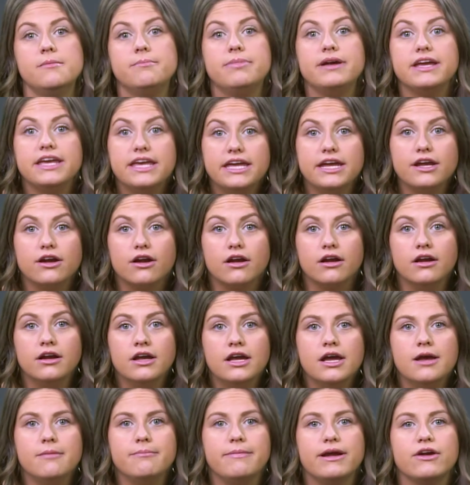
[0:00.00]
But here,
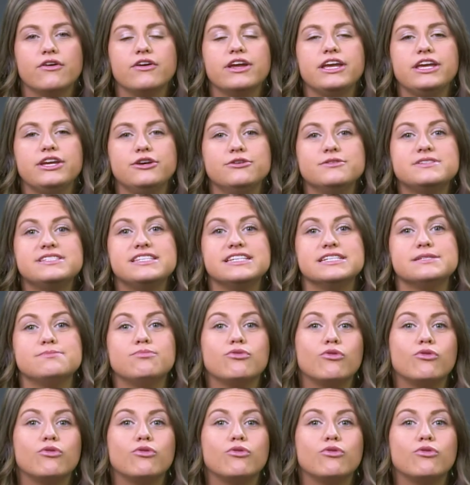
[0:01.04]
Mary used this